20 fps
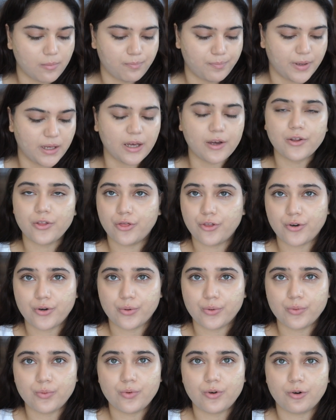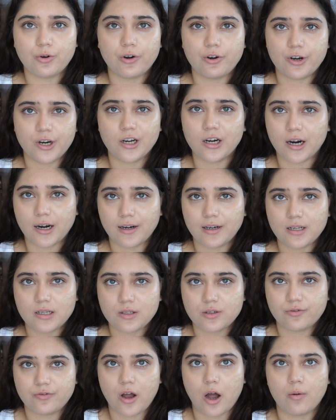peek through
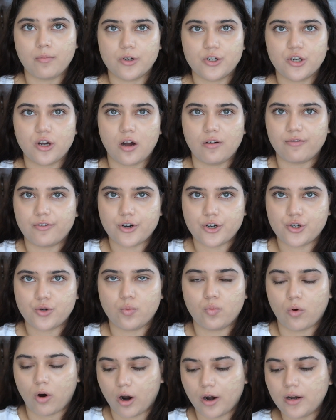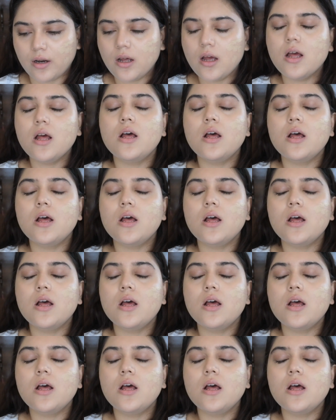regardless of how much coverage you want.